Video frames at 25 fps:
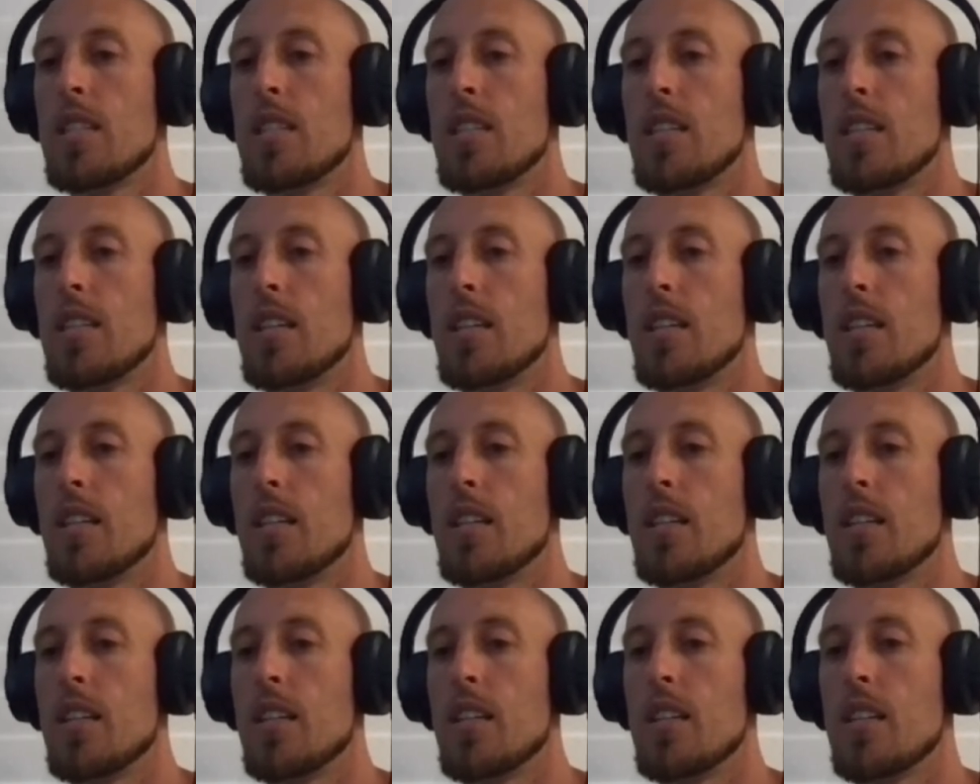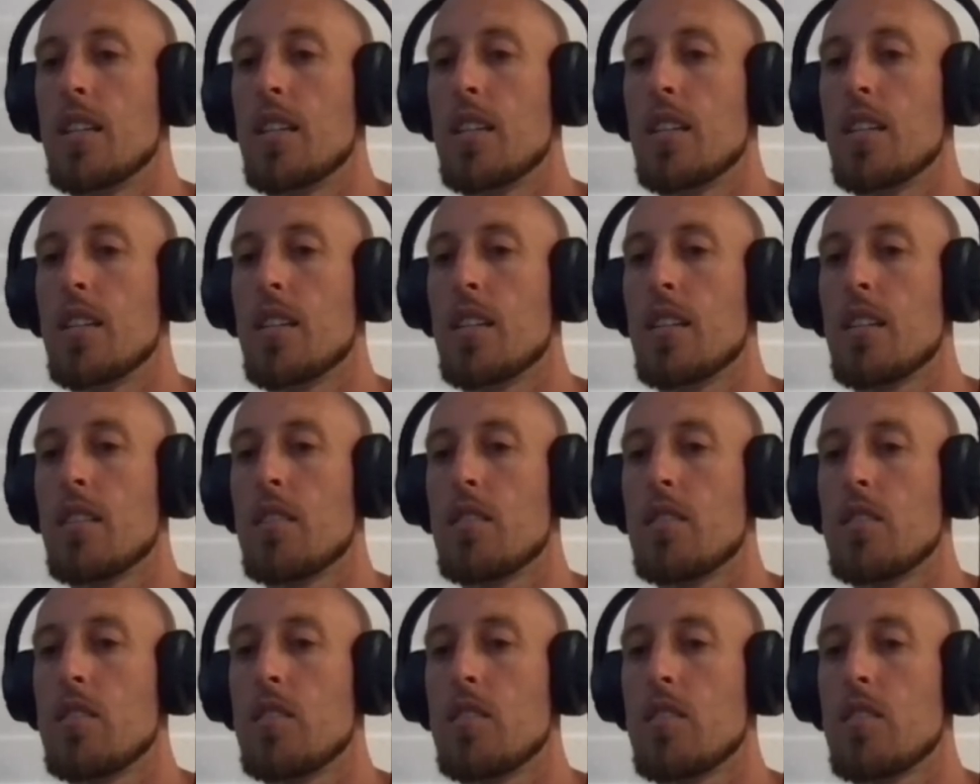And
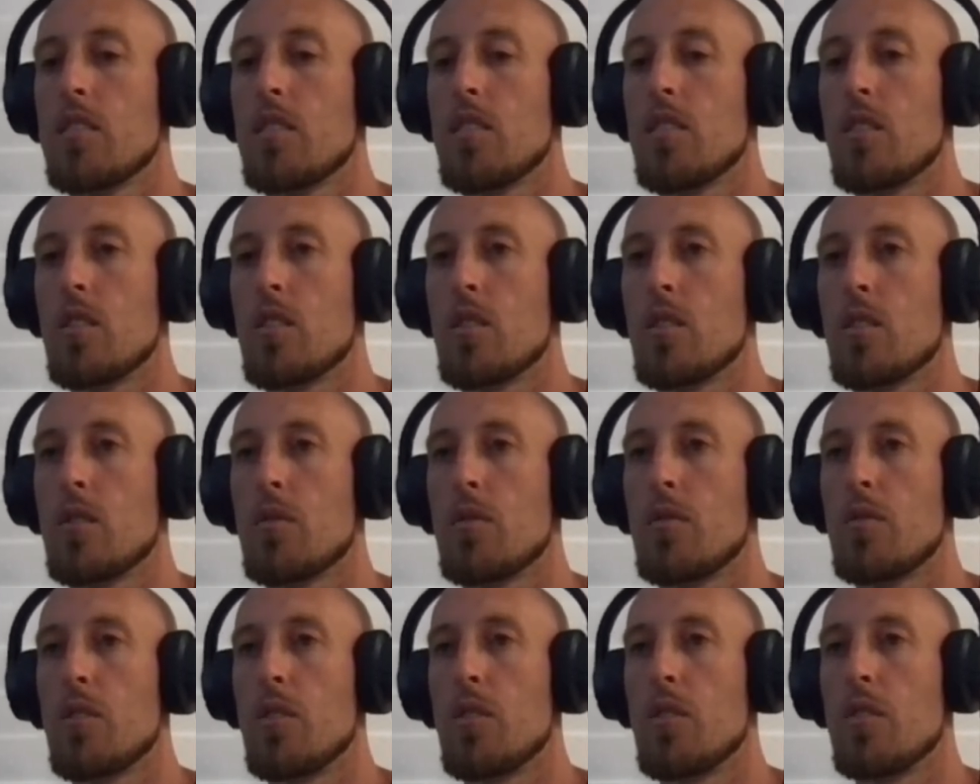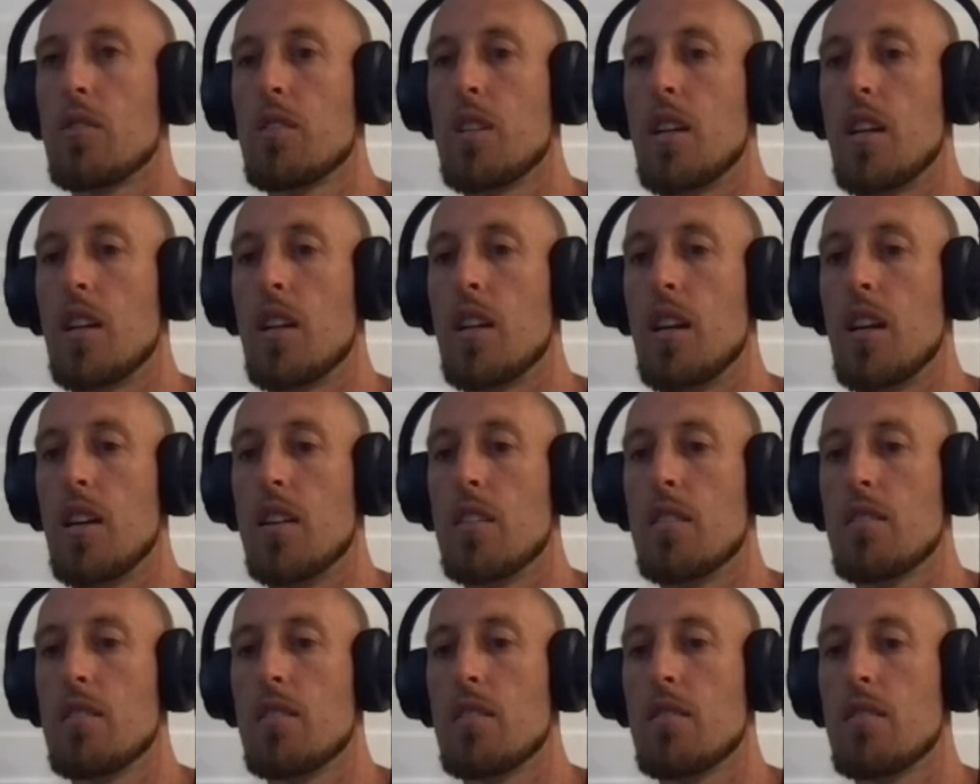so for those 10
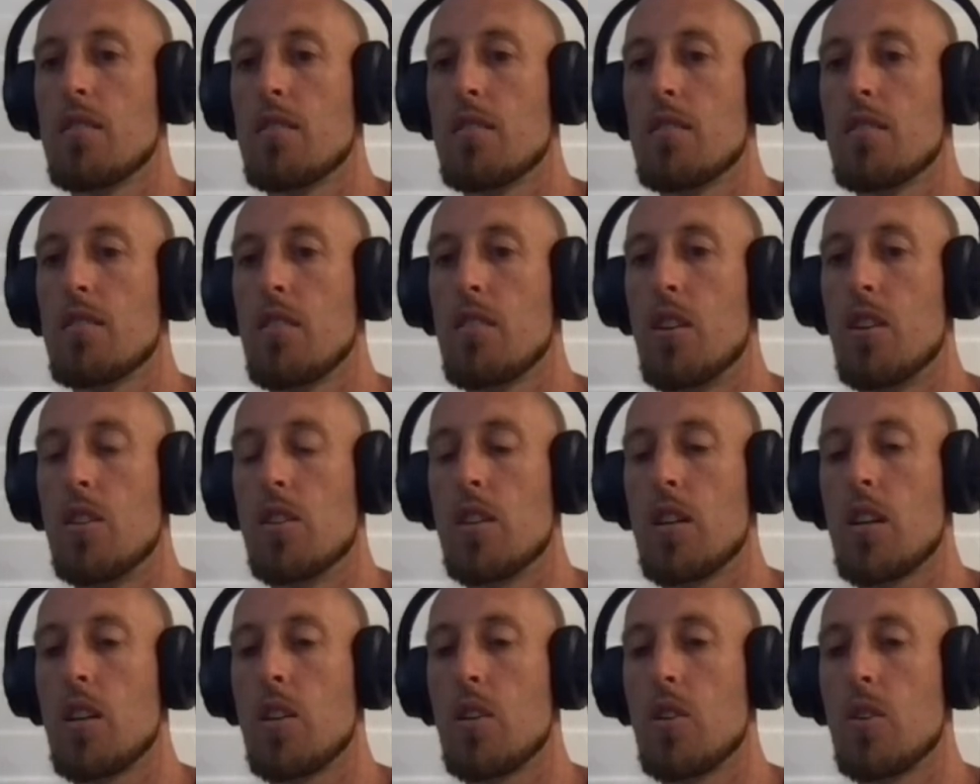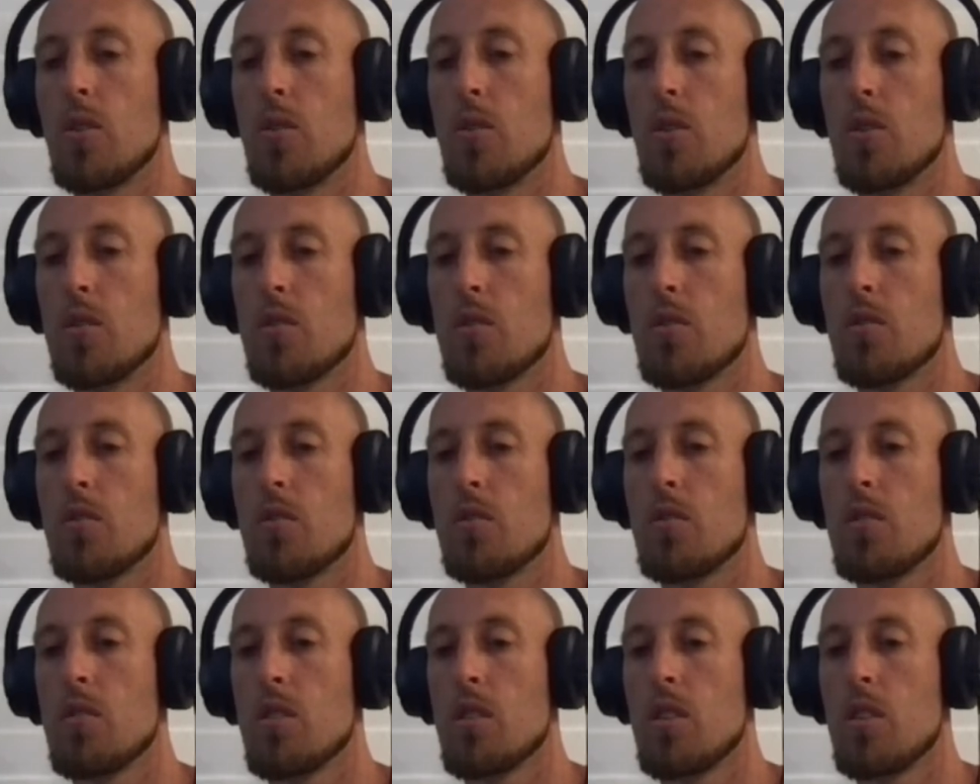days, all you can do
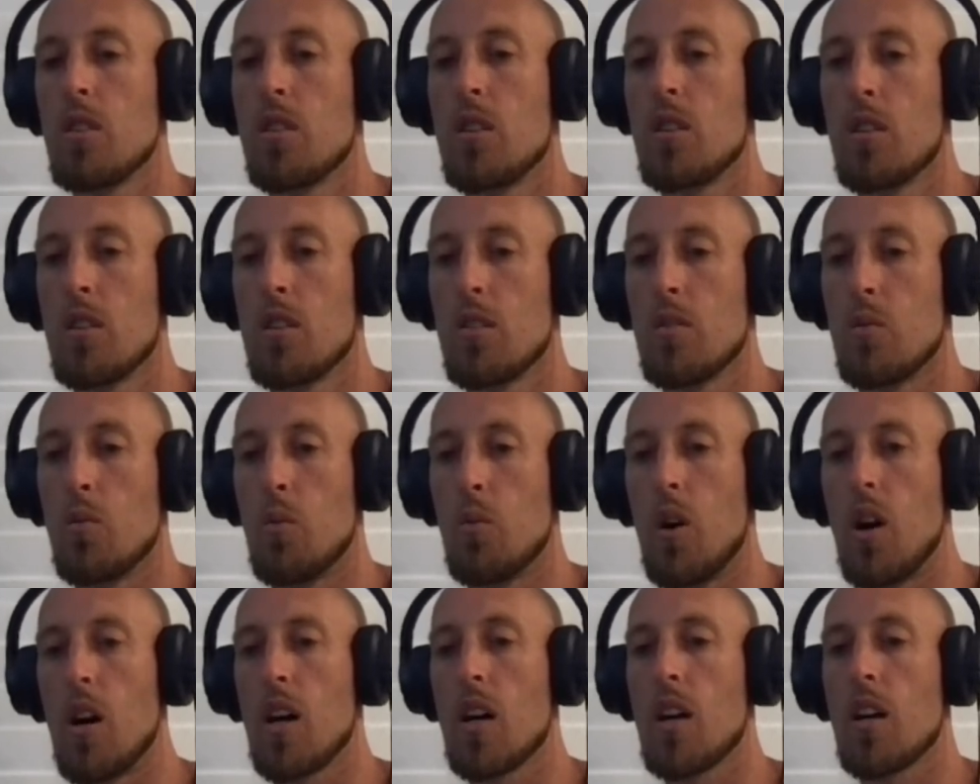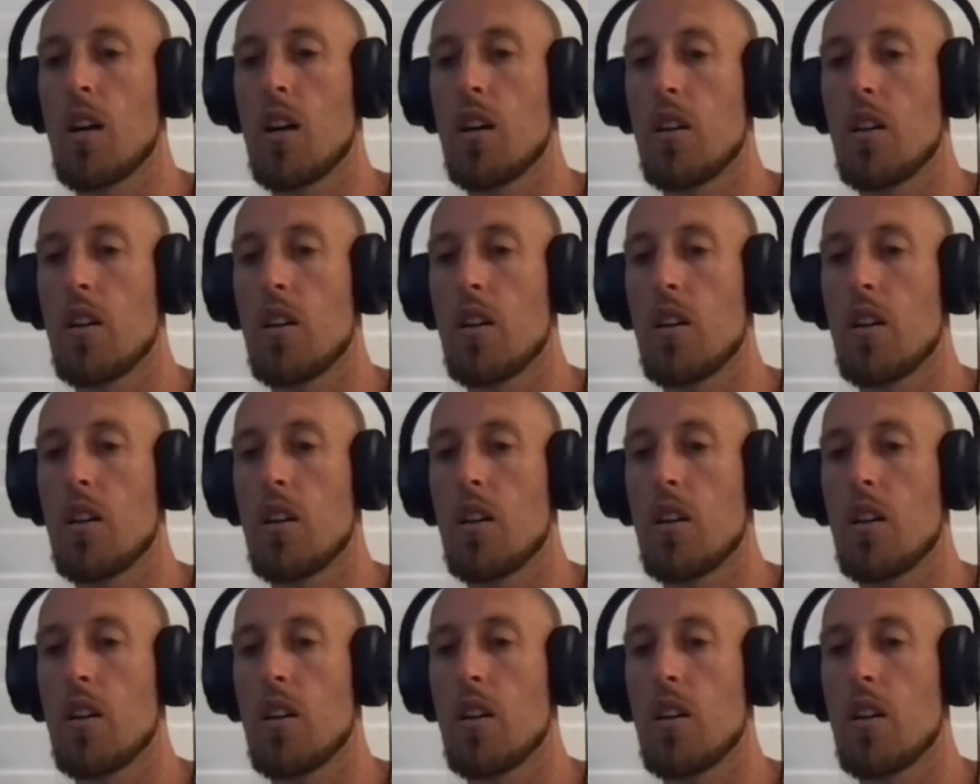is walk,